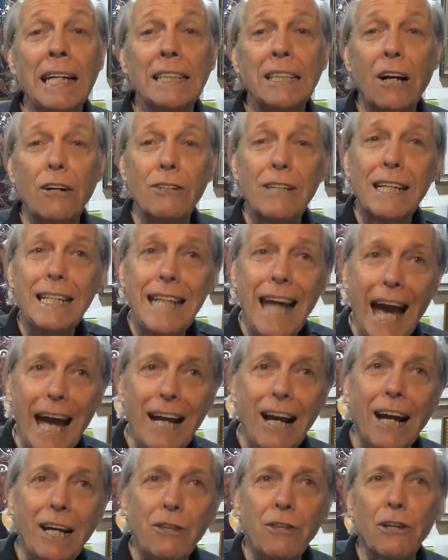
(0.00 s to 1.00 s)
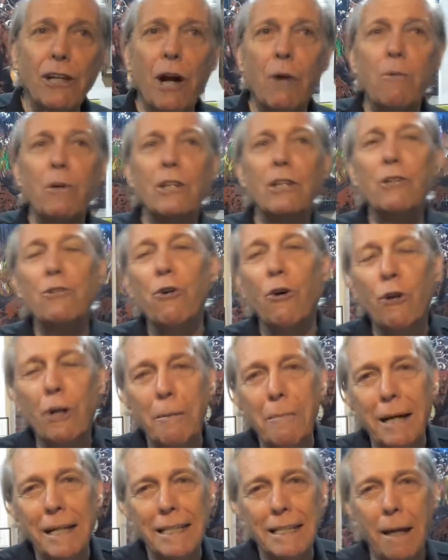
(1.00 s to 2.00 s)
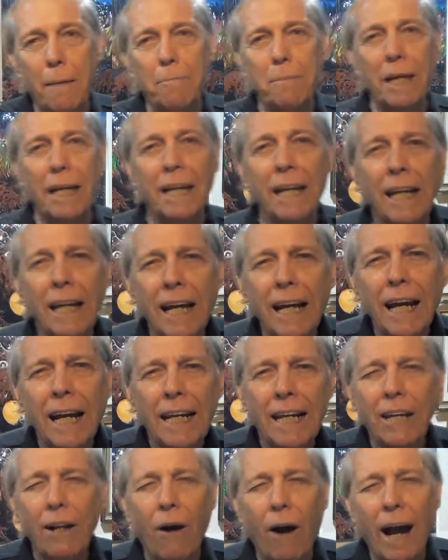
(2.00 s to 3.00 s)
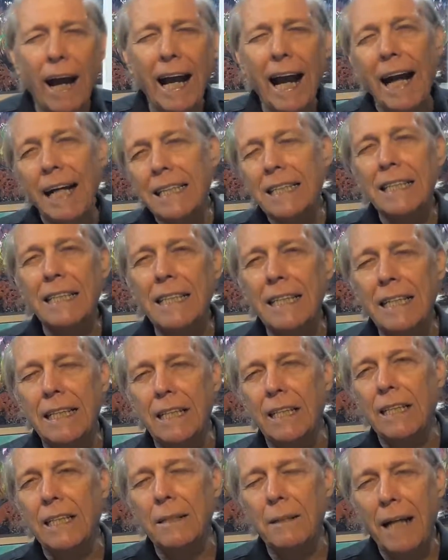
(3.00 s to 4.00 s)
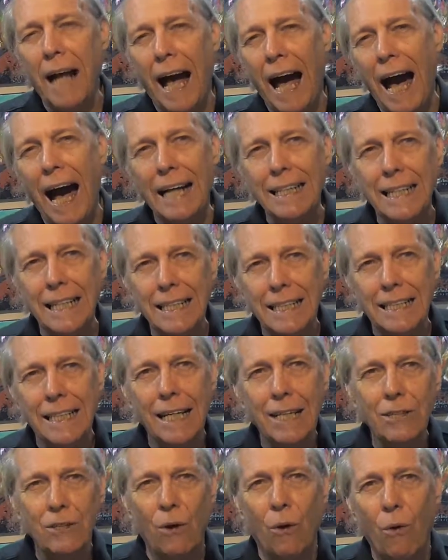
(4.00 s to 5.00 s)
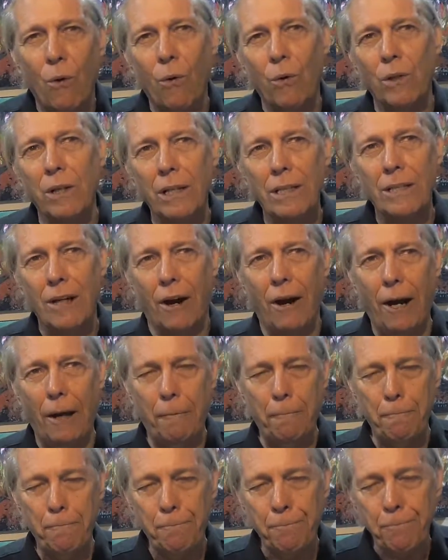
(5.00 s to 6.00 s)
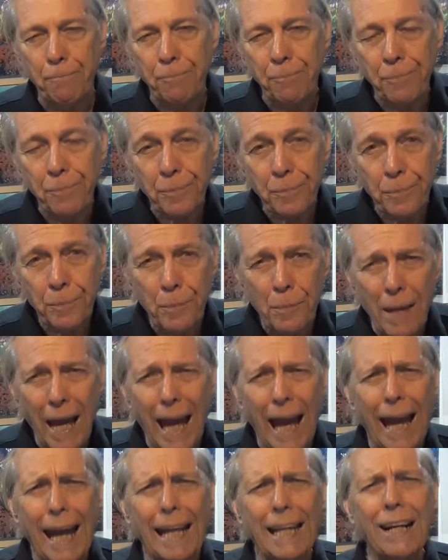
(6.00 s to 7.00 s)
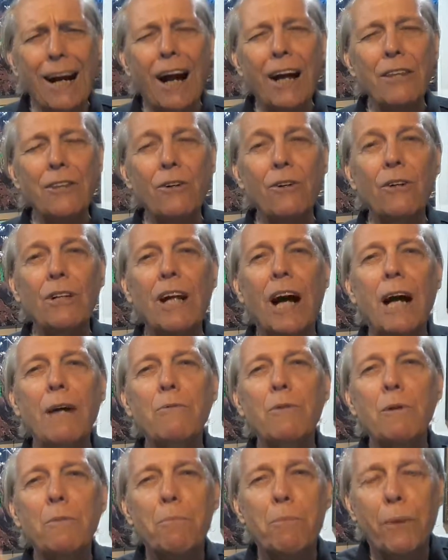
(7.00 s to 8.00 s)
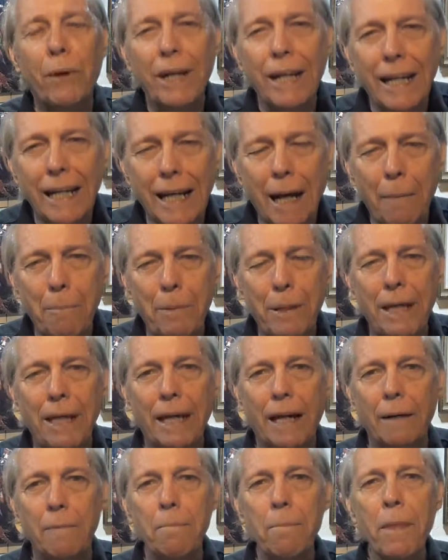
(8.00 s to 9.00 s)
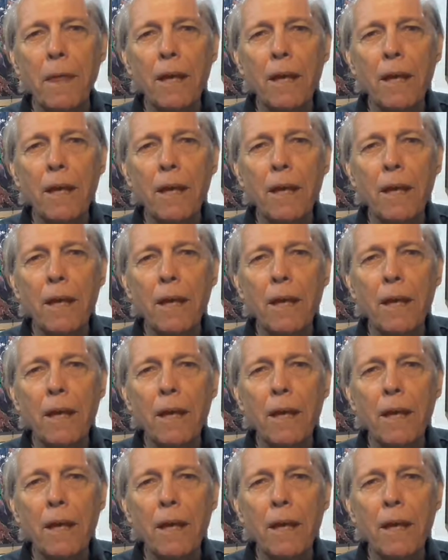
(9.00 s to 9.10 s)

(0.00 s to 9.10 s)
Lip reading: So today I thought I wanted to talk about something, I ask the artists this all the time, and I thought I would bring it up here